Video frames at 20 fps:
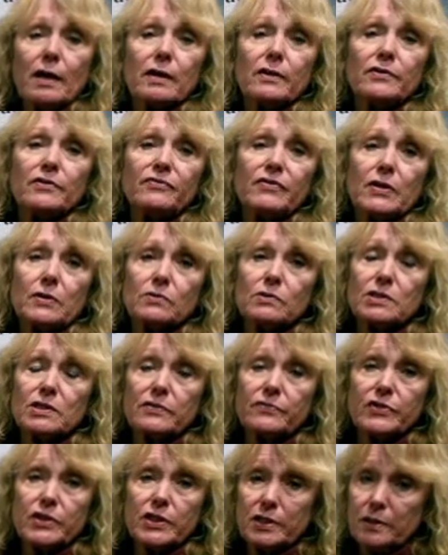the founders
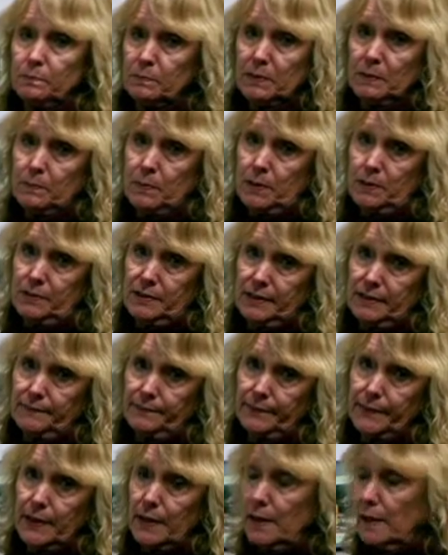of the Yippie Party.
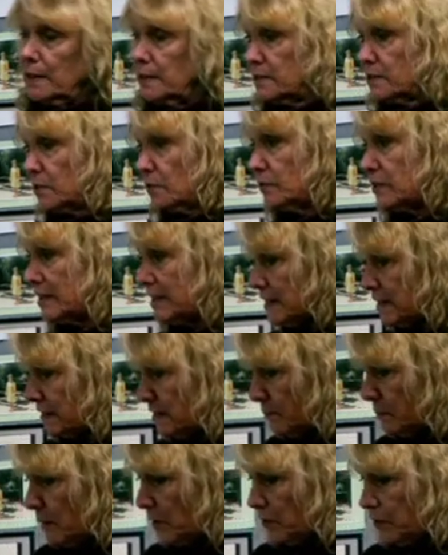So this
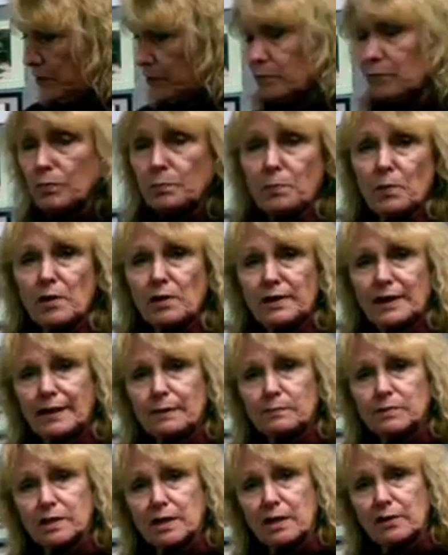disparate group all came
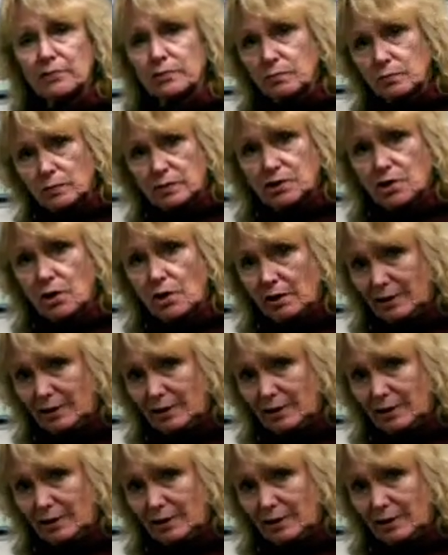together and was all